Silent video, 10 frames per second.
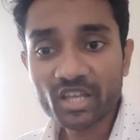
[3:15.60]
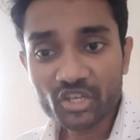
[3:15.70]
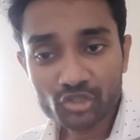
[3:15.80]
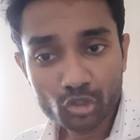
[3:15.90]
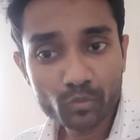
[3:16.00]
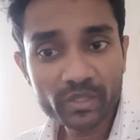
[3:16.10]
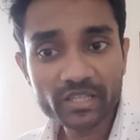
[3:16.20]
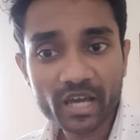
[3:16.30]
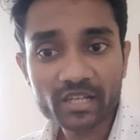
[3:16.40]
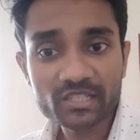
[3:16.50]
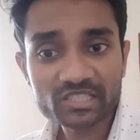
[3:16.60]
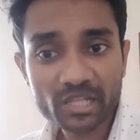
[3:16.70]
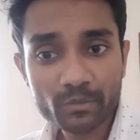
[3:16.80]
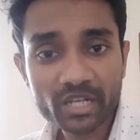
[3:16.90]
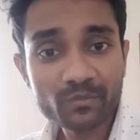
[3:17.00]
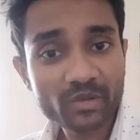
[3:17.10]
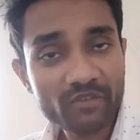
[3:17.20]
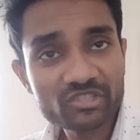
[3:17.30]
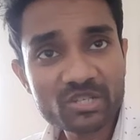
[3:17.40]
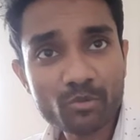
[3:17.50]
It should be there. Disclaimer and
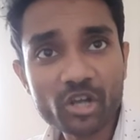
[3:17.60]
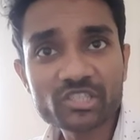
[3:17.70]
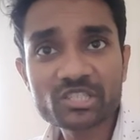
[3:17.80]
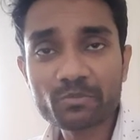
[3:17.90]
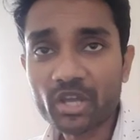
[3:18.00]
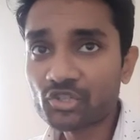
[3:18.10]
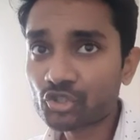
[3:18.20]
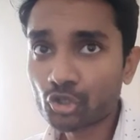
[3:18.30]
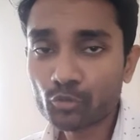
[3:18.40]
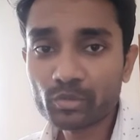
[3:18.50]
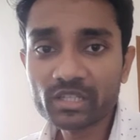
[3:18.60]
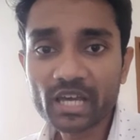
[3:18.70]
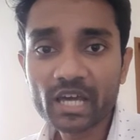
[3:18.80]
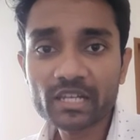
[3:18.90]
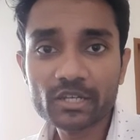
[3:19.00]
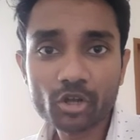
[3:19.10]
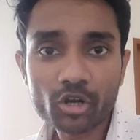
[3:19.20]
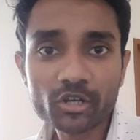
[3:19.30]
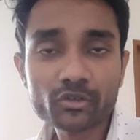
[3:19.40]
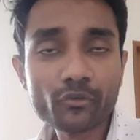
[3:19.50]
privacy policy page should be there in
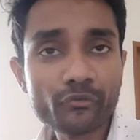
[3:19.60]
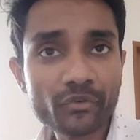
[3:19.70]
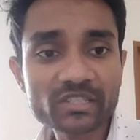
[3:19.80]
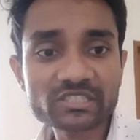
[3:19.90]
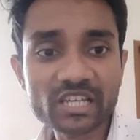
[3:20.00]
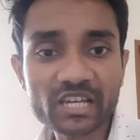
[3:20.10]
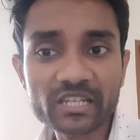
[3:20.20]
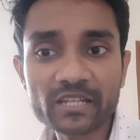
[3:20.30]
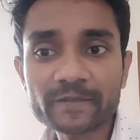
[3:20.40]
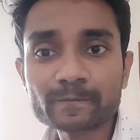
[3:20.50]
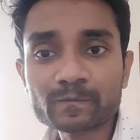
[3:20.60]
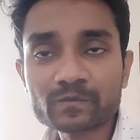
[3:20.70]
order to fix the error.